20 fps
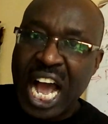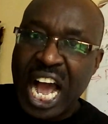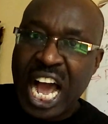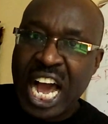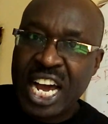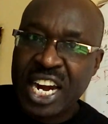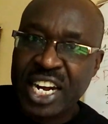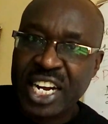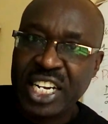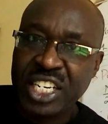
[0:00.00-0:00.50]

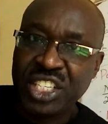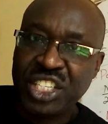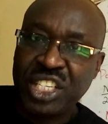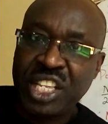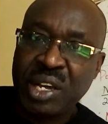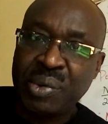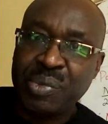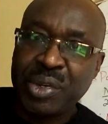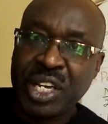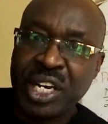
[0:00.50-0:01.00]
Arrange
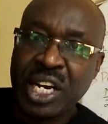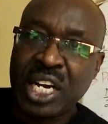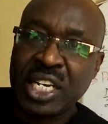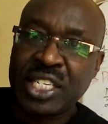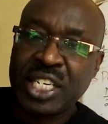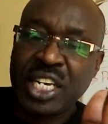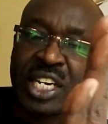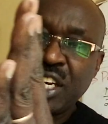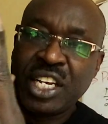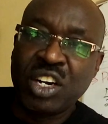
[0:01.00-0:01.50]
them in
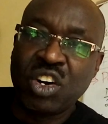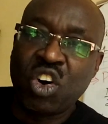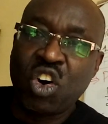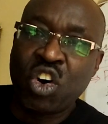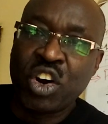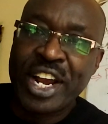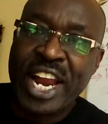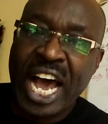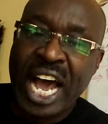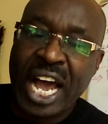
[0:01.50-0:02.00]
ascending
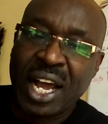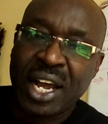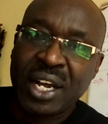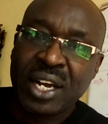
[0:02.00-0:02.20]
order